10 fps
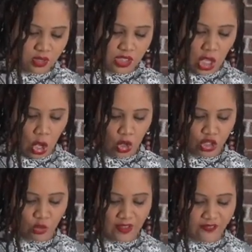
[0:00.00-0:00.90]
So
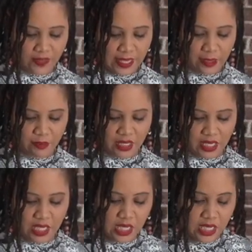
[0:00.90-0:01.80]
do I feel like
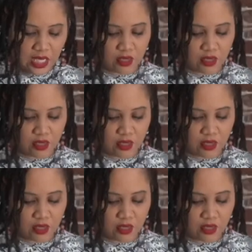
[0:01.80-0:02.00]
being good,